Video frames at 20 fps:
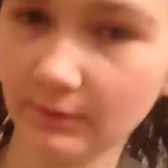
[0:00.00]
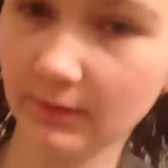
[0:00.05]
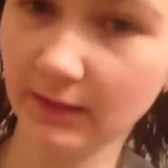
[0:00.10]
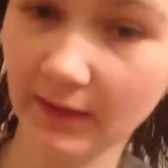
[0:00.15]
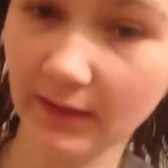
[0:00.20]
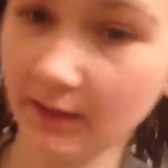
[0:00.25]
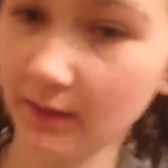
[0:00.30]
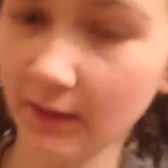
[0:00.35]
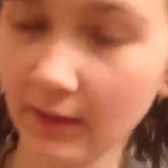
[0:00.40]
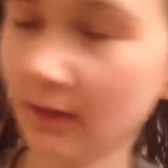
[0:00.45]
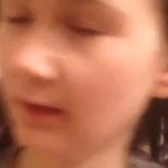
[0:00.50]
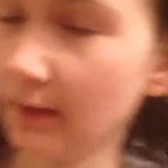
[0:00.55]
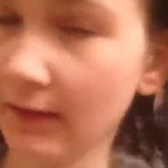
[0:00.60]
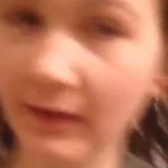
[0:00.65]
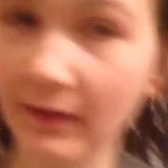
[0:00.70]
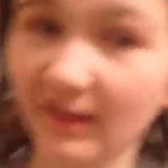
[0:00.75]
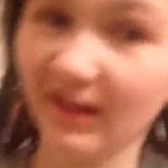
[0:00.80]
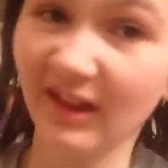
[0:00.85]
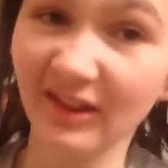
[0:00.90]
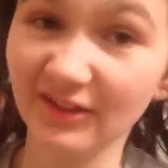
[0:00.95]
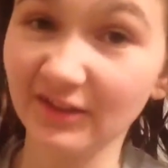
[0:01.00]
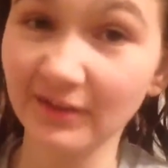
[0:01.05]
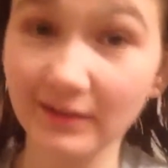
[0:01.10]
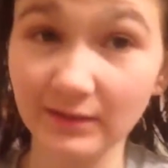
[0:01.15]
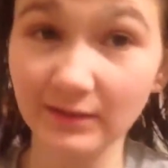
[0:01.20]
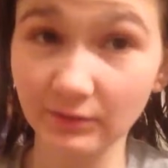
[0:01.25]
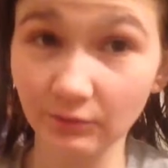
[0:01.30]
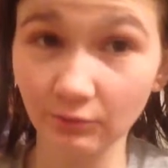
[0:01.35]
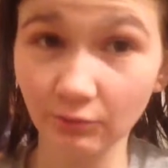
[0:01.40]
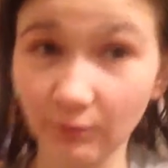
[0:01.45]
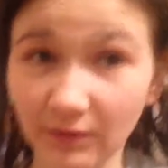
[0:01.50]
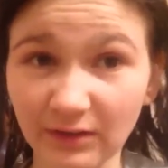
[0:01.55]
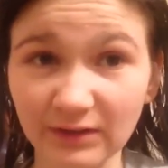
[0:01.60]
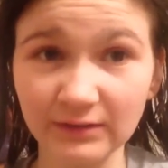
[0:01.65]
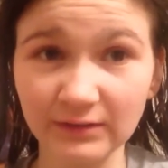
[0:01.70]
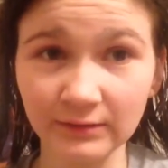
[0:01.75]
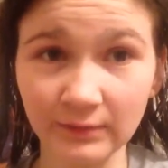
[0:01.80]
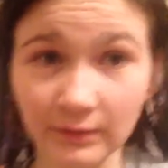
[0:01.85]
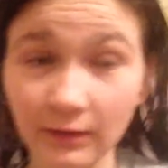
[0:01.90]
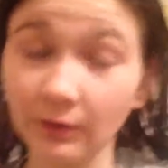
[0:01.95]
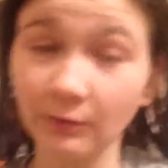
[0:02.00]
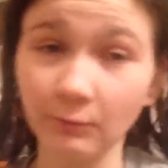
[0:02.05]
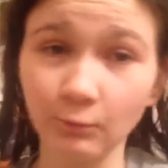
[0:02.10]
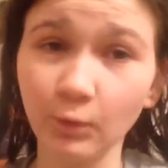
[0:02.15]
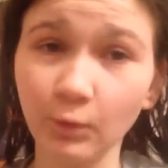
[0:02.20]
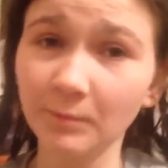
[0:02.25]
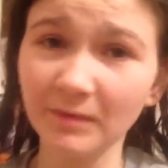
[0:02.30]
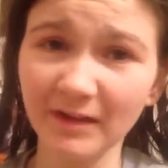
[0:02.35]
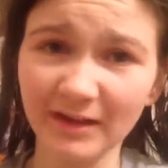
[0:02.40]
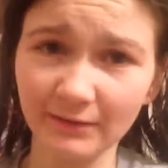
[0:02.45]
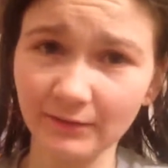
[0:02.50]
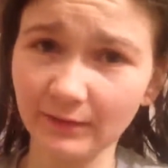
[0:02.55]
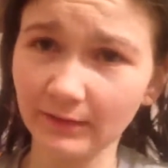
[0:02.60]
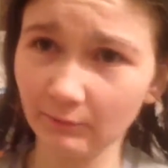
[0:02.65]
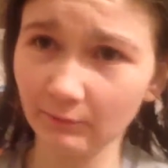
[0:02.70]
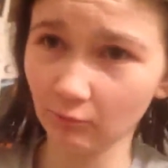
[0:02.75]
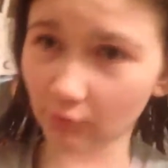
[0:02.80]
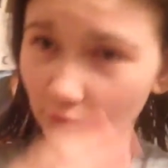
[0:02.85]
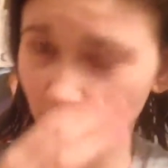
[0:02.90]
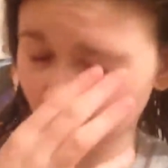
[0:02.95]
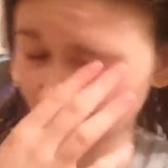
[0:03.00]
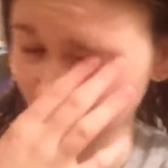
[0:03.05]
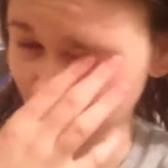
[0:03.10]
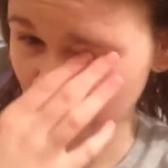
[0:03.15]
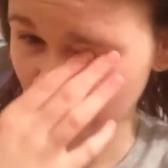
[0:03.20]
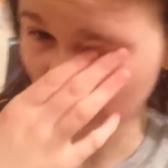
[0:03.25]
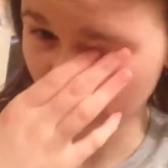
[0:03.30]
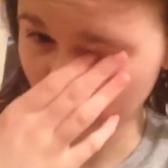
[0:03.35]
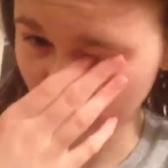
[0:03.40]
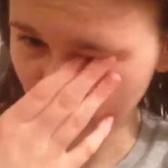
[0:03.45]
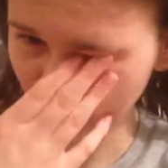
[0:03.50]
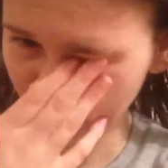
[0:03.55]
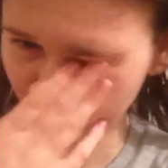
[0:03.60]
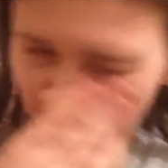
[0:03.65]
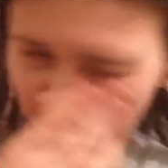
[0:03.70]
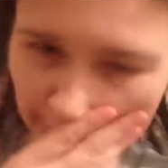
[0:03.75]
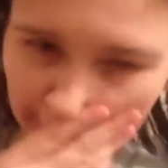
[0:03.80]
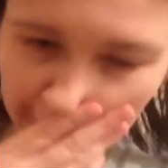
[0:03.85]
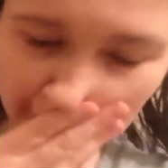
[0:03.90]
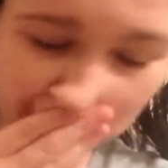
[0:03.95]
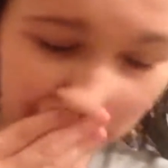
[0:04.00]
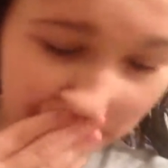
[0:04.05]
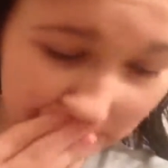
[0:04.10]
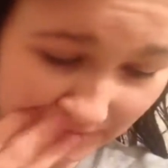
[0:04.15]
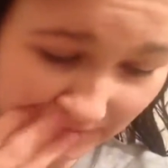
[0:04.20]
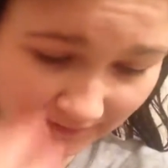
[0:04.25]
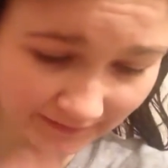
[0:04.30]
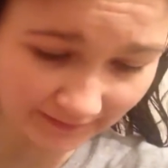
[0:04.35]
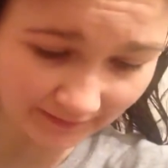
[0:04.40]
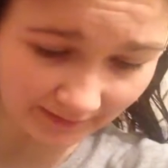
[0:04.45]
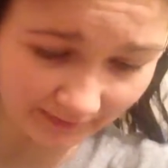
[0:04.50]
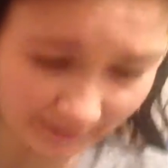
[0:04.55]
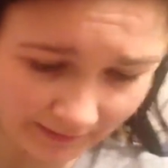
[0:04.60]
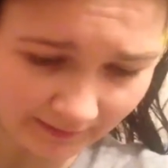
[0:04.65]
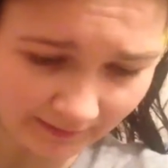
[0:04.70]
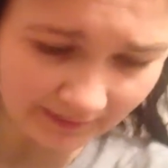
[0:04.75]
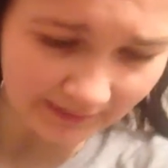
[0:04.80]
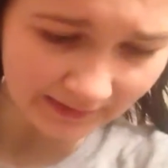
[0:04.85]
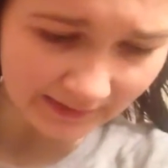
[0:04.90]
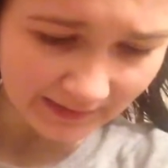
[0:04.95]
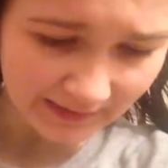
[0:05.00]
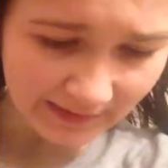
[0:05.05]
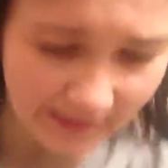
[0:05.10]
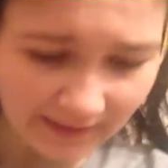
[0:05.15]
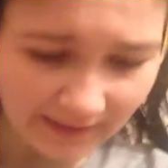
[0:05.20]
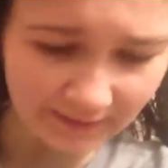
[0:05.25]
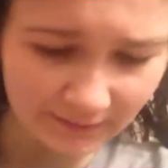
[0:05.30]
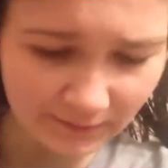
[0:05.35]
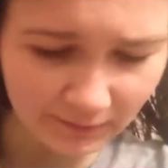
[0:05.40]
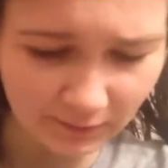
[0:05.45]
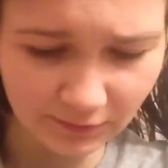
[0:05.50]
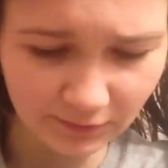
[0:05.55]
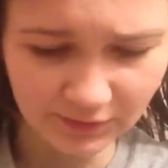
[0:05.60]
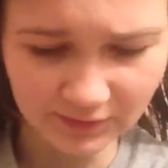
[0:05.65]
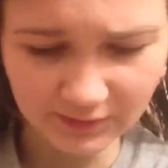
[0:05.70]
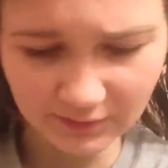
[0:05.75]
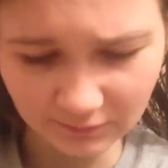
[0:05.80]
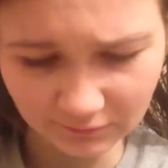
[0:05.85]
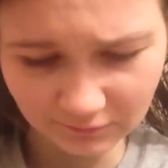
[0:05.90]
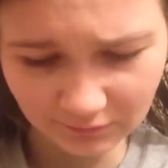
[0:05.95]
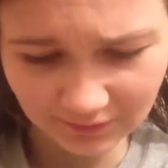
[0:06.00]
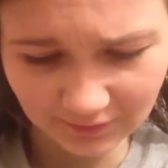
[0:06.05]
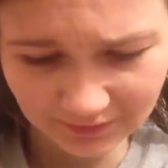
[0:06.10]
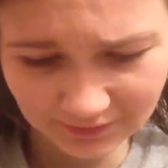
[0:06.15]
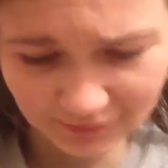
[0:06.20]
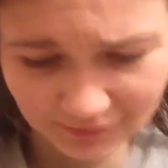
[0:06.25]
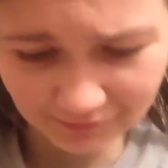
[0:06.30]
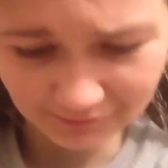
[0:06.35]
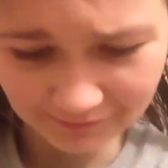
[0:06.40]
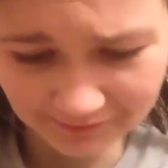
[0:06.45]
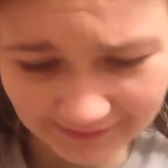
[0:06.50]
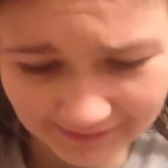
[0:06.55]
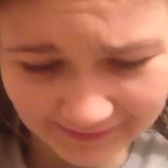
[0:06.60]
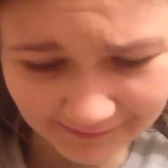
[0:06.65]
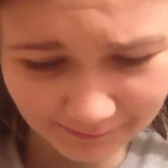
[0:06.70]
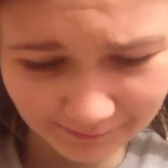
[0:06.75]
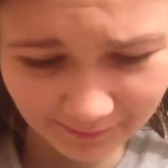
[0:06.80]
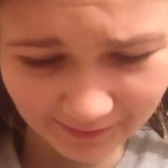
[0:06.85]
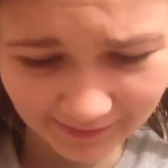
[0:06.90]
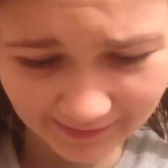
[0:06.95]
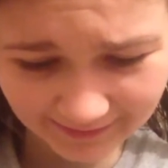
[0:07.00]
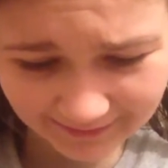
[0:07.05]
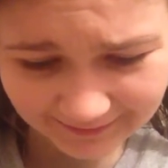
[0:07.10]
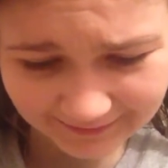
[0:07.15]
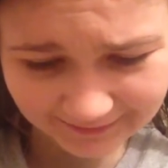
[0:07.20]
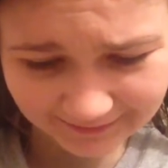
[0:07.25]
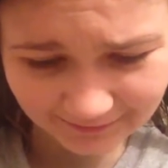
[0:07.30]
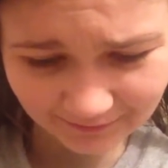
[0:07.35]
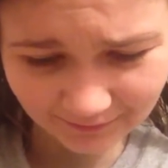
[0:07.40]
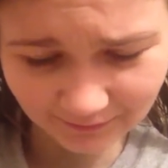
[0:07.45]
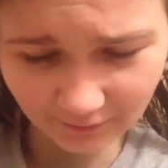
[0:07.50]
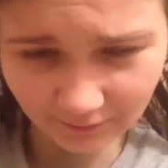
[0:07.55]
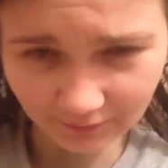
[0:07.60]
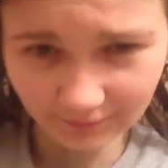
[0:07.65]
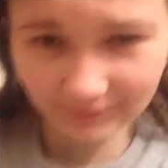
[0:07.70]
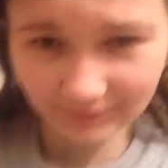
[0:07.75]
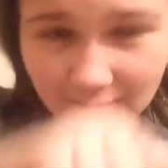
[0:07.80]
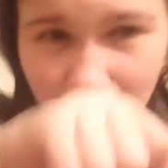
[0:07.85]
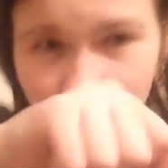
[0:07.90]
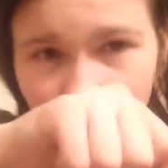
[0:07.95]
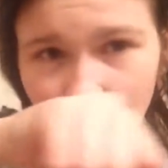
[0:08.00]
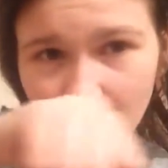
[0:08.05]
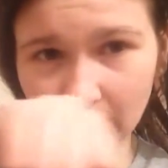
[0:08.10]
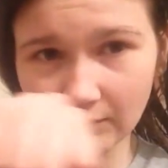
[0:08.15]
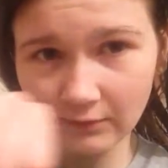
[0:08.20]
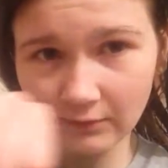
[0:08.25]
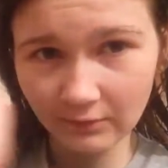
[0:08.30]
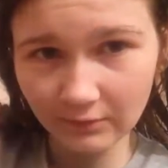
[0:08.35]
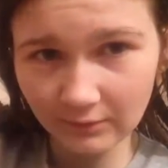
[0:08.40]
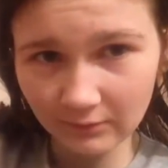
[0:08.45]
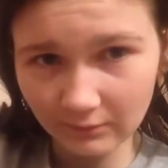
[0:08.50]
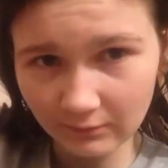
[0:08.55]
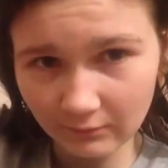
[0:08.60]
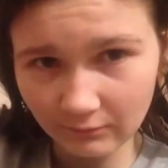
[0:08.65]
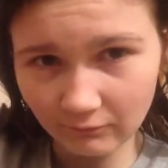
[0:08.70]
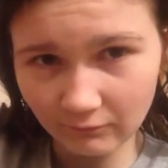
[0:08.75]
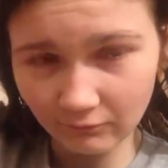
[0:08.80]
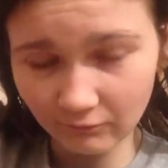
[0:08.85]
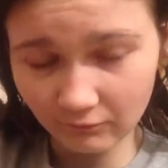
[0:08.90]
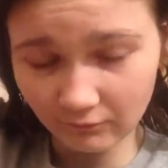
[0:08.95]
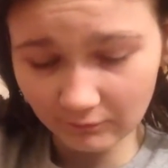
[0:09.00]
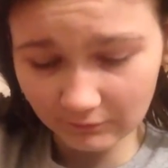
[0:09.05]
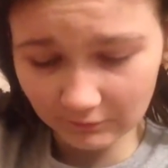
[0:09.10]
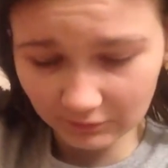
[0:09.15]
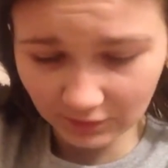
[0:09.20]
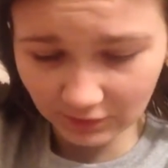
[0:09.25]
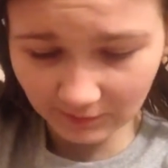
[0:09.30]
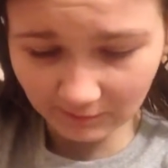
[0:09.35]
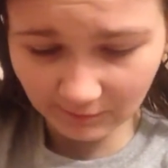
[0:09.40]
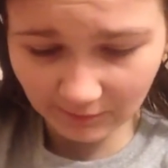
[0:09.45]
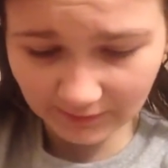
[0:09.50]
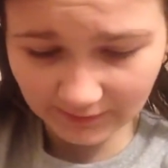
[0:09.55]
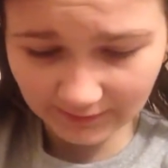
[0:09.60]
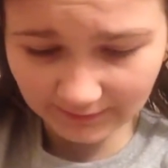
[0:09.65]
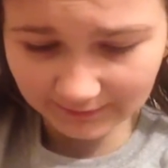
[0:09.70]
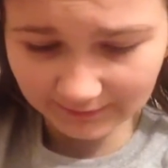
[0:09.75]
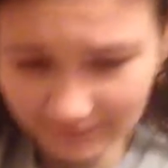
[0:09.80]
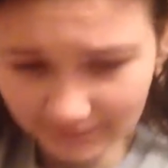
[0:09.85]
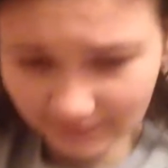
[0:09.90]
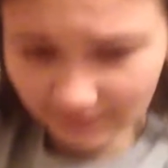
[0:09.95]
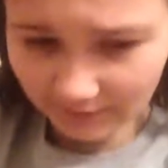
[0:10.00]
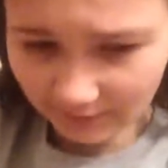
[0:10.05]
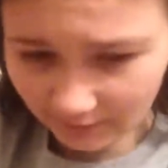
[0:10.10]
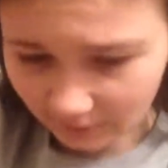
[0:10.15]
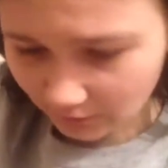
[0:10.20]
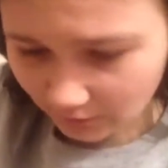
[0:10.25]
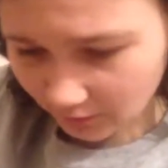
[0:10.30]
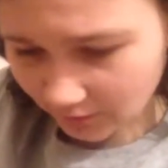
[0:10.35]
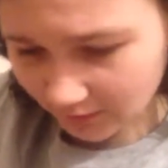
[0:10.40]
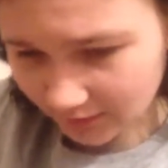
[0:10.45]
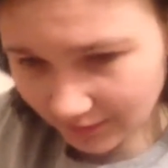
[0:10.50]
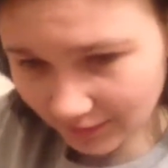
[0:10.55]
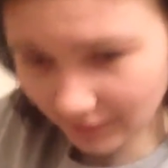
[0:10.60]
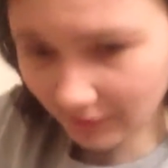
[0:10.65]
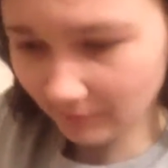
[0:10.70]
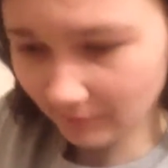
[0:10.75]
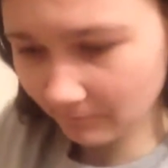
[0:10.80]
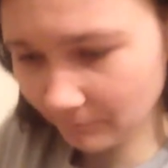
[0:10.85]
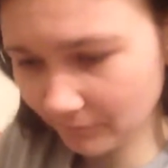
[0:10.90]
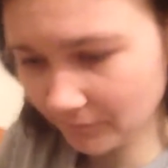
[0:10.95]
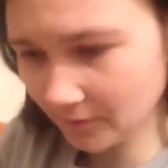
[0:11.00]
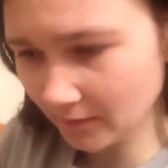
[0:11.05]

get it. I think it's always women out there will understand me, but yeah, and I think I've done it too deep by accident, like shave my legs and then like slip.